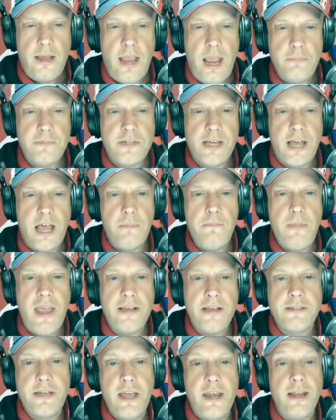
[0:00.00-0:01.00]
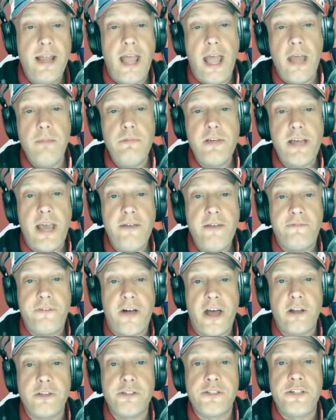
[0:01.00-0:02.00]
Game Time makes getting NBA
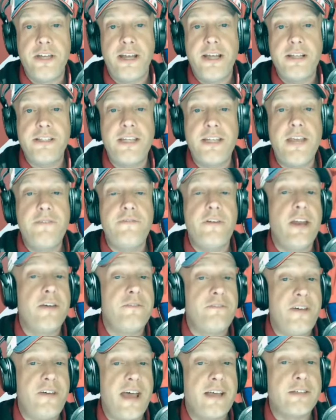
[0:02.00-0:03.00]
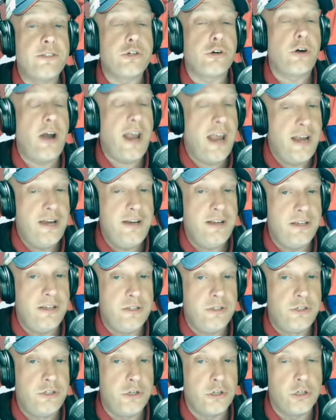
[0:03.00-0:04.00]
Finals tickets even faster and
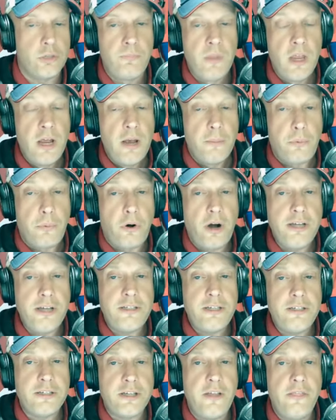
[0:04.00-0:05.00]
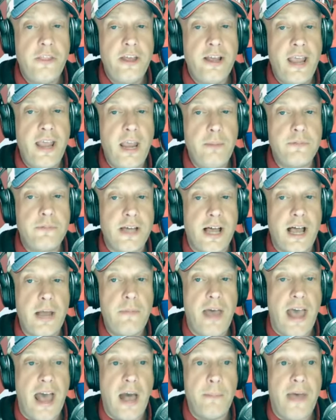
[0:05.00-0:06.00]
easier. Prices on the Game
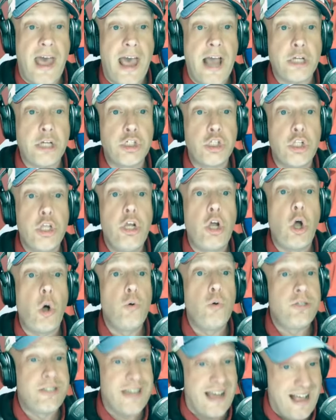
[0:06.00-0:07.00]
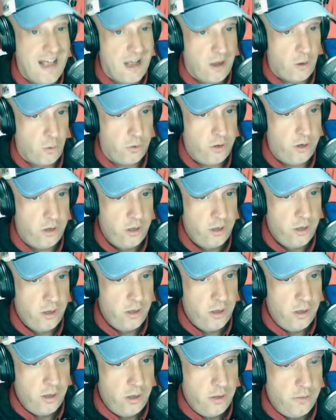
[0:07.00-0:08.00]
Time app actually go down
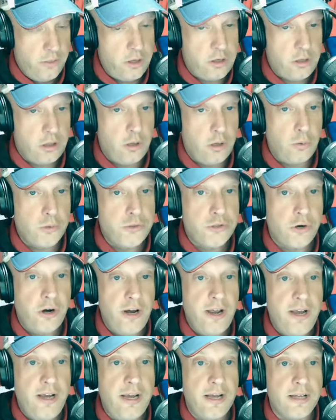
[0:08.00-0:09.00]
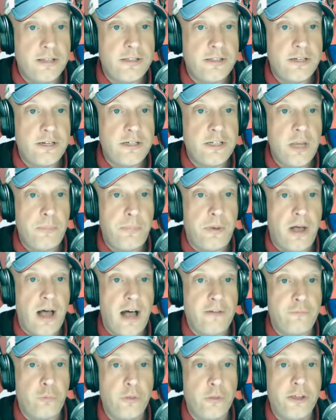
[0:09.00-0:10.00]
the closer it gets to tip
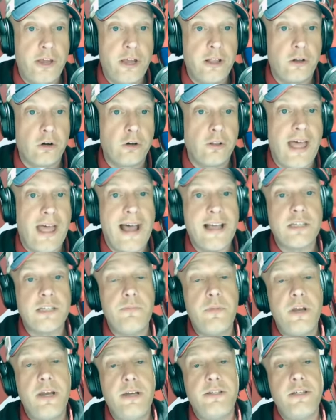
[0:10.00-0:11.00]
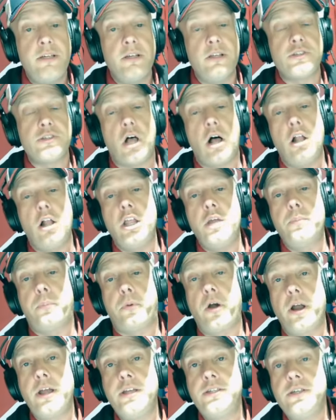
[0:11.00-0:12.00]
off with killer last minute deals, all in
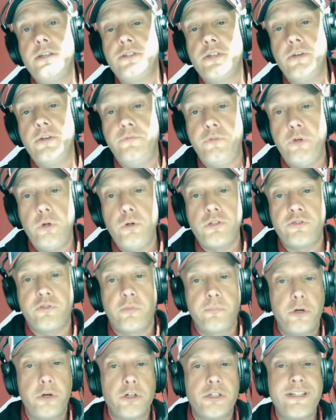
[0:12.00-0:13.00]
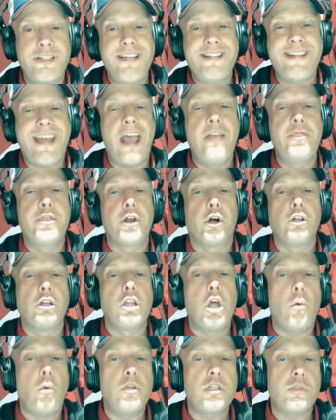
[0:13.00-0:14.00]
prices and views from your seat, and their
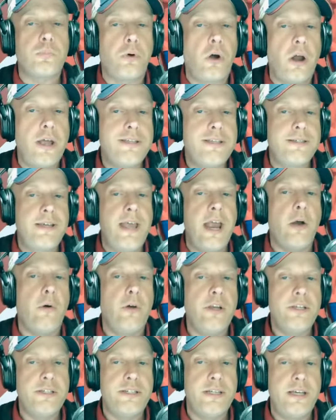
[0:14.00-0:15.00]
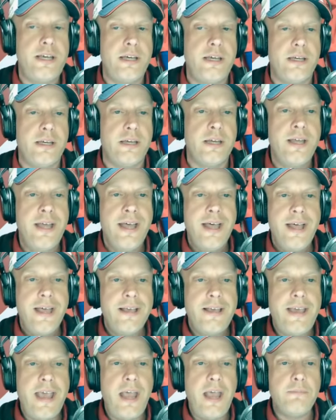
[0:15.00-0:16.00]
lowest price guarantee.
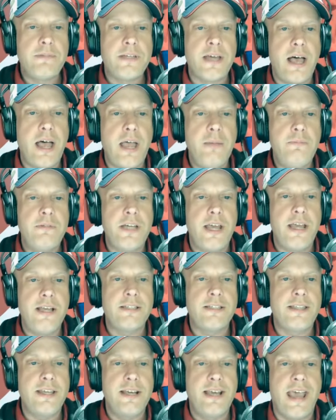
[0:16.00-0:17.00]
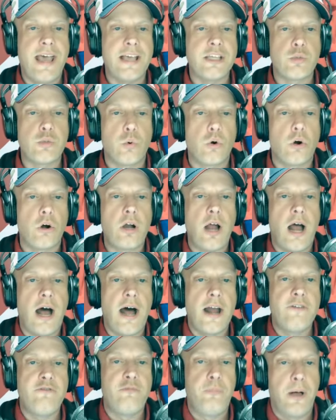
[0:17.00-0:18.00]
Game time takes the guesswork
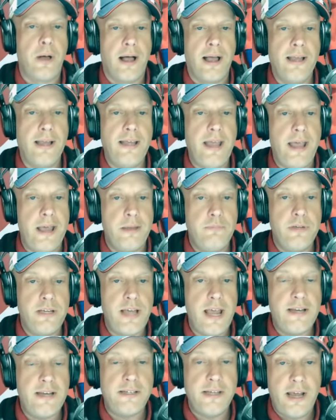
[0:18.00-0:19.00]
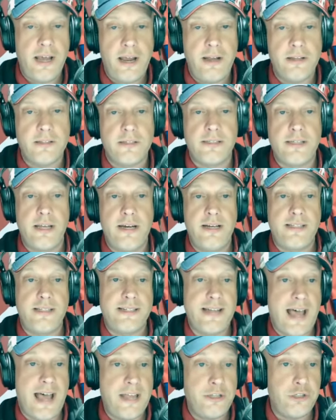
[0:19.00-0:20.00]
out of buying NBA tickets. And
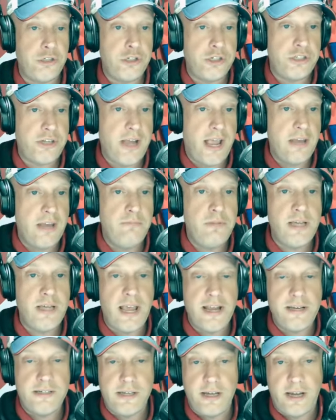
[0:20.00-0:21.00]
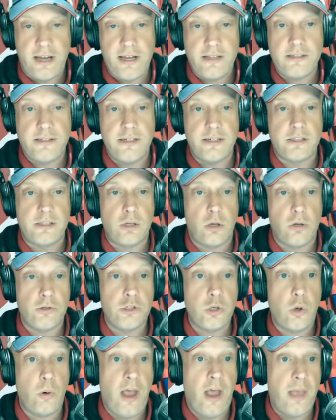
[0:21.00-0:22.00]
it's not just NBA tickets, it's
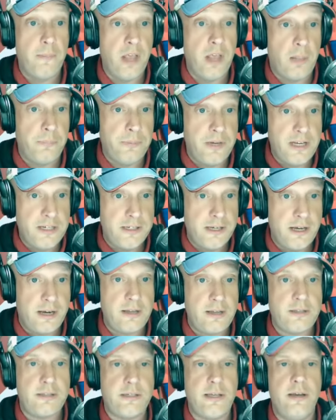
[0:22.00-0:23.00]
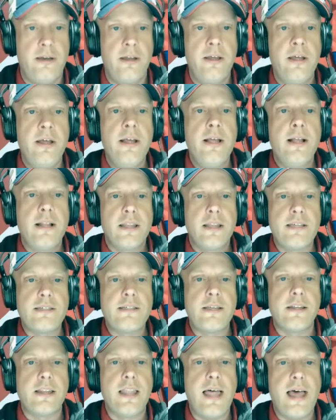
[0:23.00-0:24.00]
also MLB tickets. And
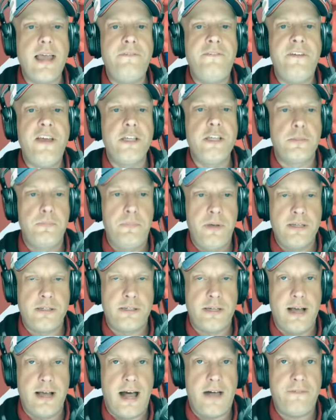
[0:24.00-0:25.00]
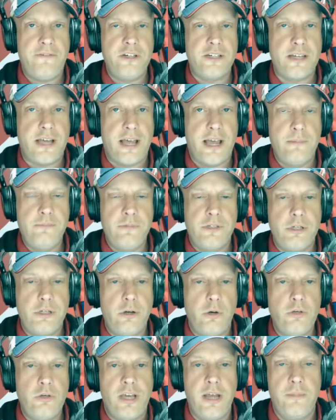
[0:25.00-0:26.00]
listen, life is busy. Oftentimes, you
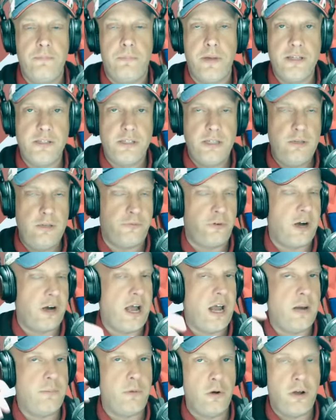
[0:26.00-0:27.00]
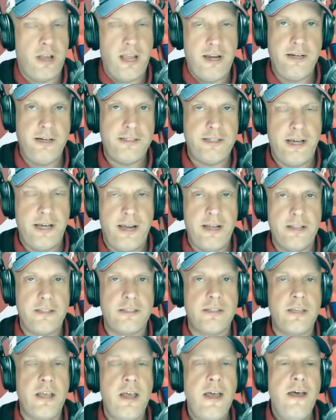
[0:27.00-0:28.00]
know, you get busy, forgot about getting
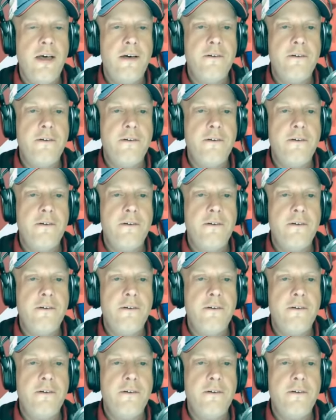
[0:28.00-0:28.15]
tickets.